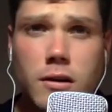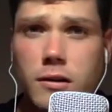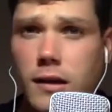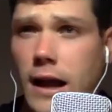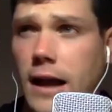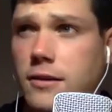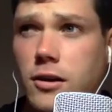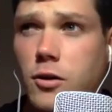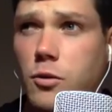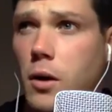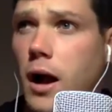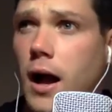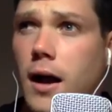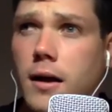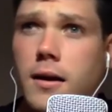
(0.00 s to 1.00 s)
classic
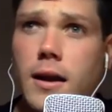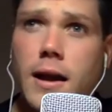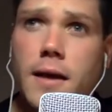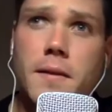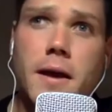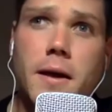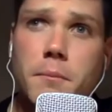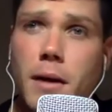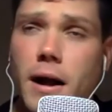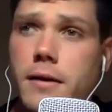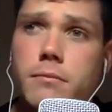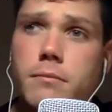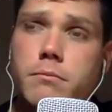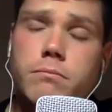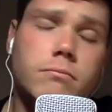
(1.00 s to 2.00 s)
rock, and then by